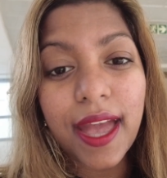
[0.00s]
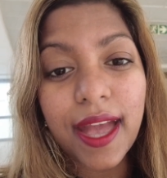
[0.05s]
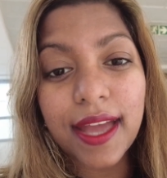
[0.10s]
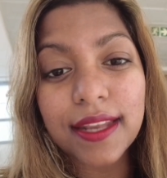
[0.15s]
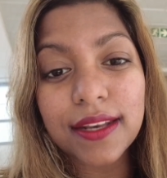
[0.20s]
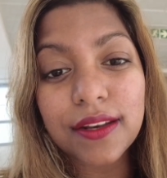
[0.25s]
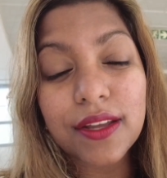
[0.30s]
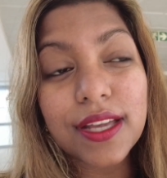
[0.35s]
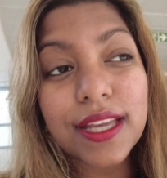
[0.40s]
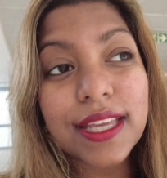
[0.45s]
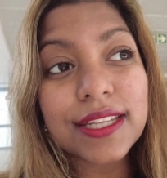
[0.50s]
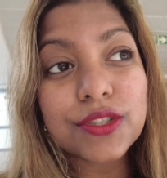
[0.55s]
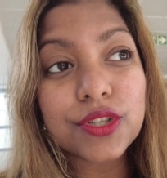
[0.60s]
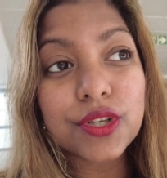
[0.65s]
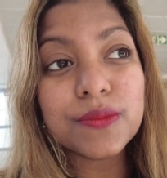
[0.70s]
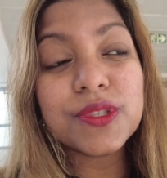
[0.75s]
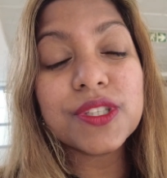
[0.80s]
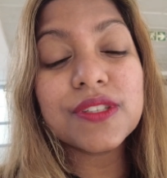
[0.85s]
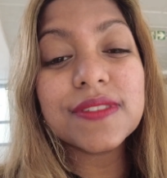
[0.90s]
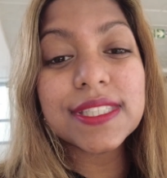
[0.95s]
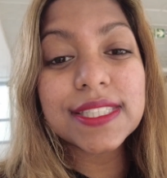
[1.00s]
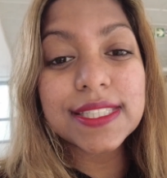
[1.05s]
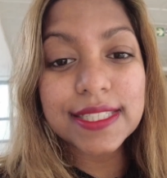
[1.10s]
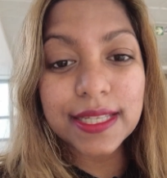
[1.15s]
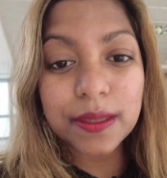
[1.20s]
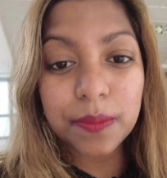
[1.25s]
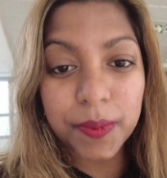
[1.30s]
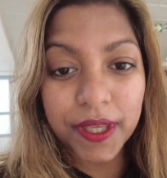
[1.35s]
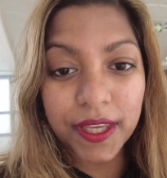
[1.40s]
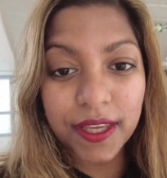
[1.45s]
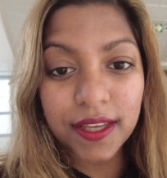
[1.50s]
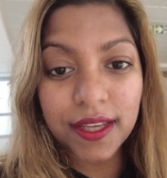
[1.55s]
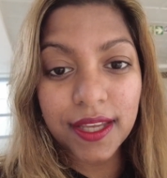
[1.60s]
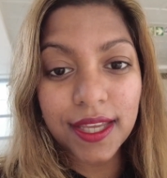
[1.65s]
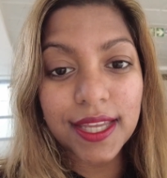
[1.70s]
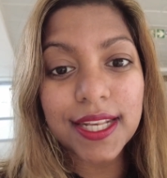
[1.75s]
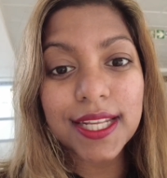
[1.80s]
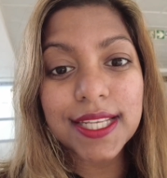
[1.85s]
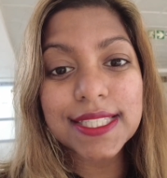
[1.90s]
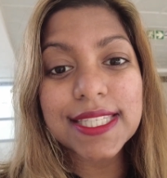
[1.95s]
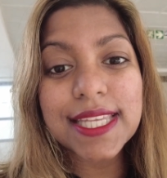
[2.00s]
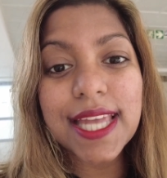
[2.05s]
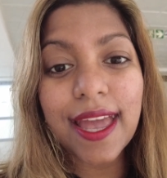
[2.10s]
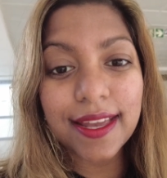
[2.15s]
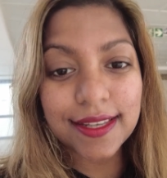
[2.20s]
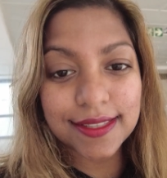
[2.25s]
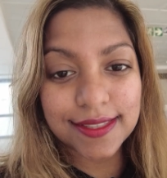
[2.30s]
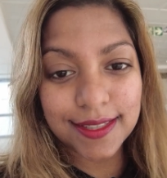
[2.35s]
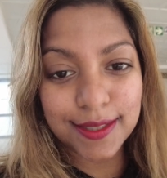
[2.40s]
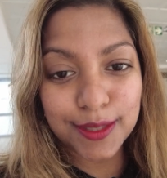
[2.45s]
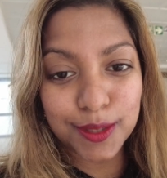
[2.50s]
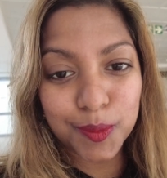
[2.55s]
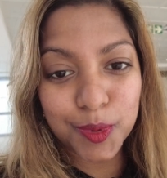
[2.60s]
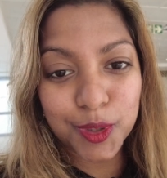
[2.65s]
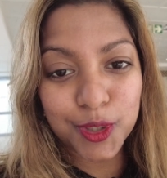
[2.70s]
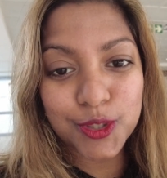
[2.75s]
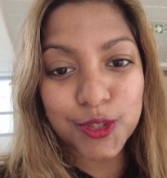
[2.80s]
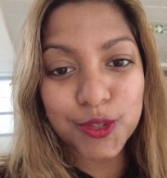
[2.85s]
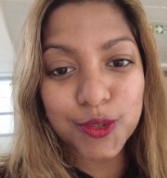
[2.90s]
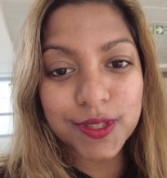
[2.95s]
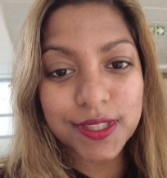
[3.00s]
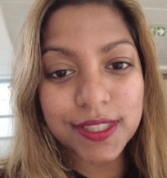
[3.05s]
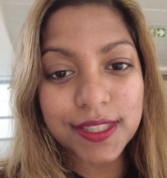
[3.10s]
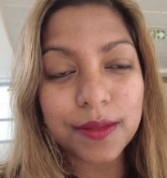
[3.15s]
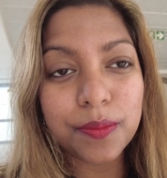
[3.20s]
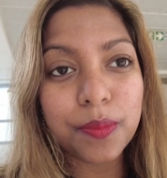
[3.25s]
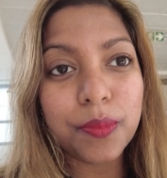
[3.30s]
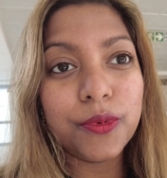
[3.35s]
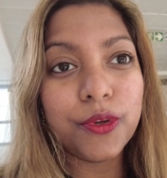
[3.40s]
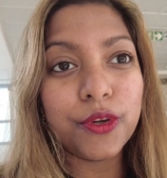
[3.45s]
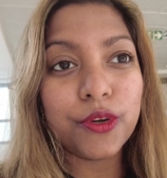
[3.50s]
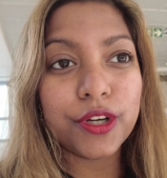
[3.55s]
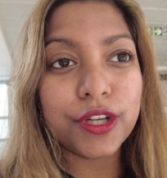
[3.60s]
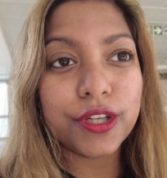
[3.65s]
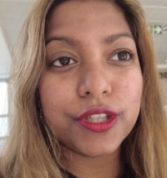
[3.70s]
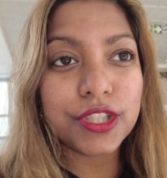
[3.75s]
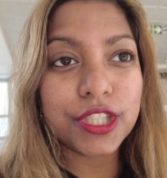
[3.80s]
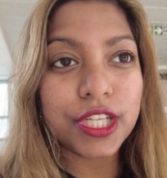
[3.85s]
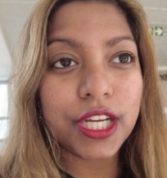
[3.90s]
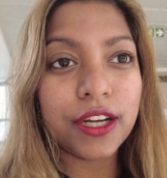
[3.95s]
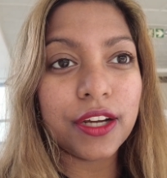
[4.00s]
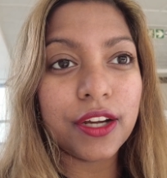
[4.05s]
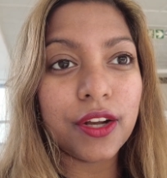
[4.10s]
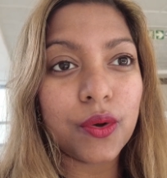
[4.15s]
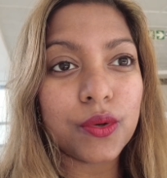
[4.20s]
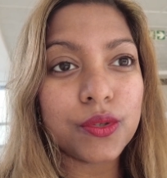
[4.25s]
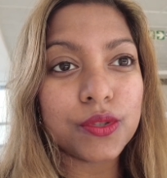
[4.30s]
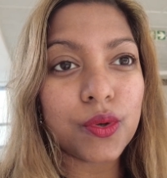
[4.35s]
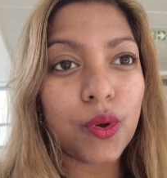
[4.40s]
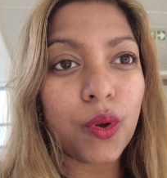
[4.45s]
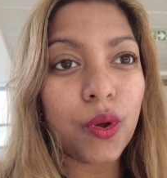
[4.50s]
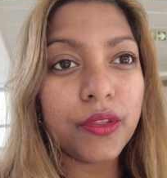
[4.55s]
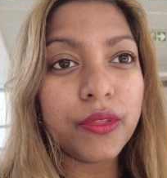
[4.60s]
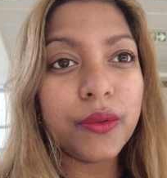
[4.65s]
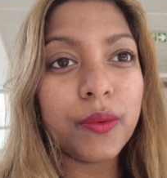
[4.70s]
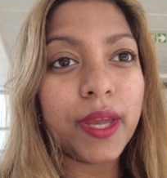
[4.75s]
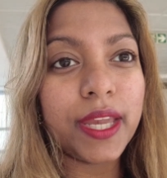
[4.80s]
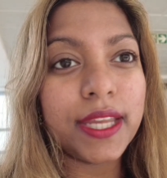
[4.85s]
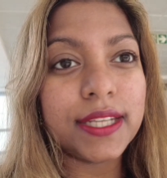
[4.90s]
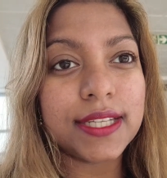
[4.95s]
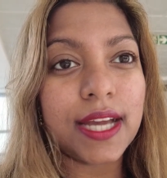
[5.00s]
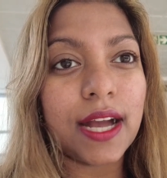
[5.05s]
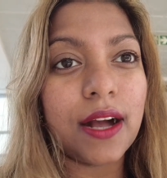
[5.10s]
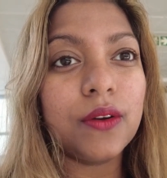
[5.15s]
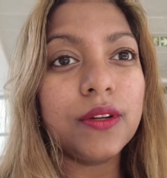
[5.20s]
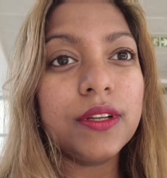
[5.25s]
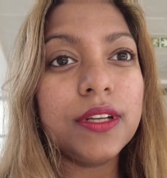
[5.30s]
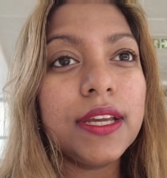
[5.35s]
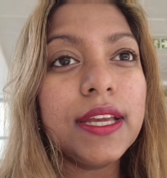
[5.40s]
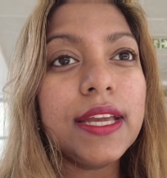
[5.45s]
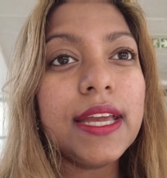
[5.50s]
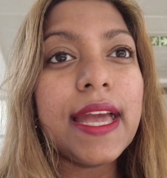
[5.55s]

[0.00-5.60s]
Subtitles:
And in terms of sleeping, it is excellent, because your chair goes all the way down.